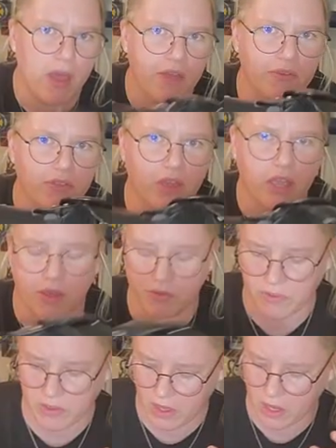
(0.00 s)
everything
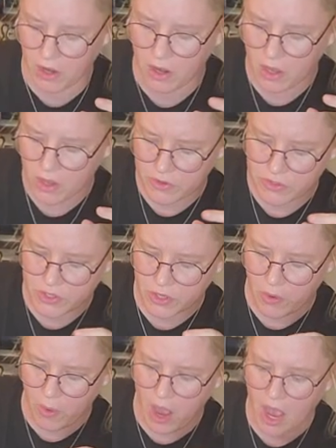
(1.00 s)
else here.
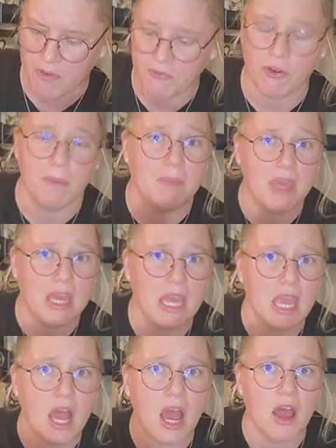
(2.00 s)
So for
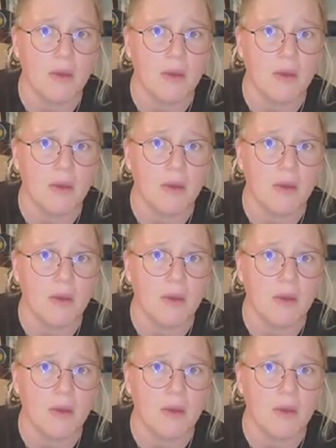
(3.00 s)
me,